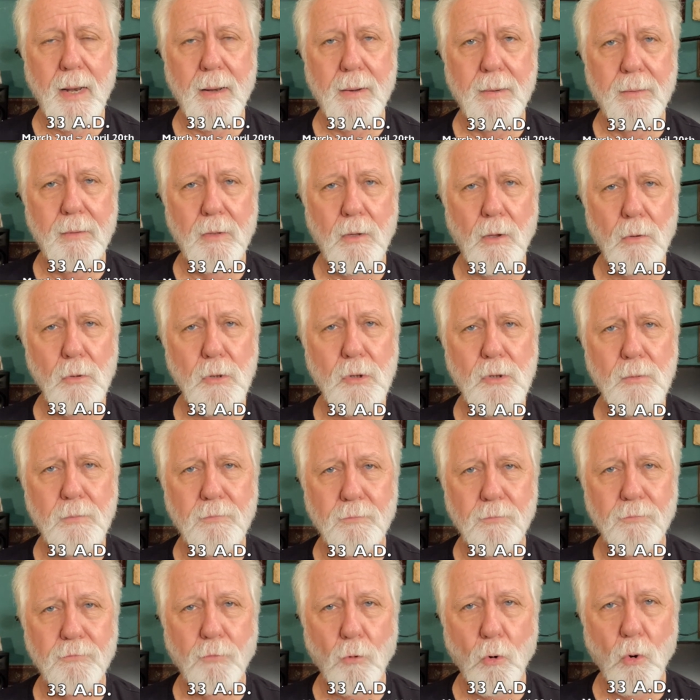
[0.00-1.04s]
Those
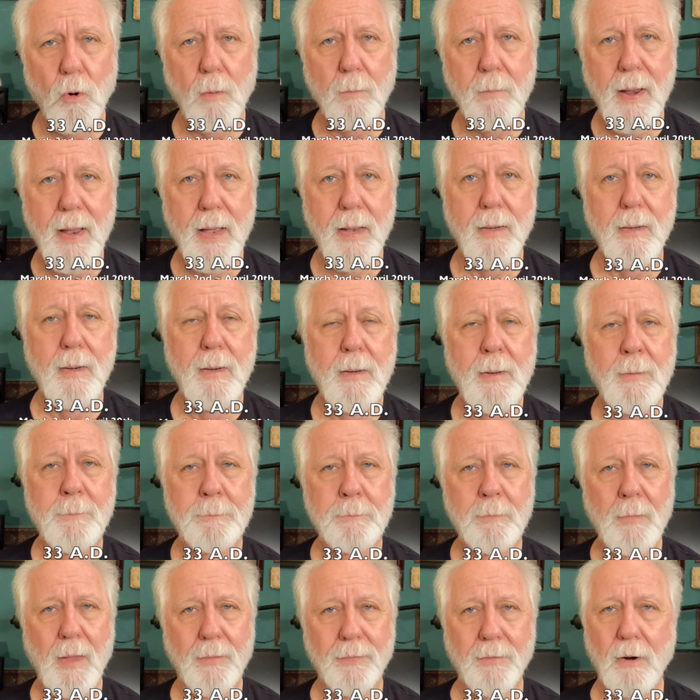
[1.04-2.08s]
four men,
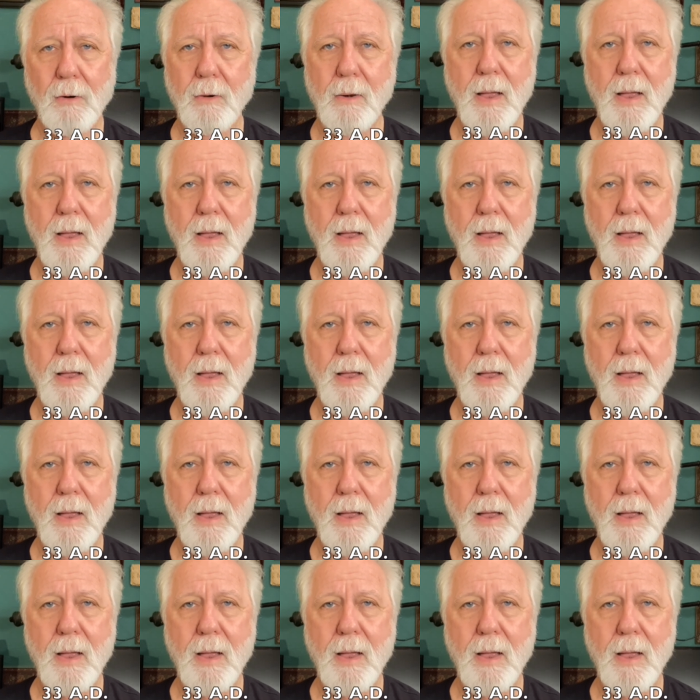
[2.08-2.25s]
their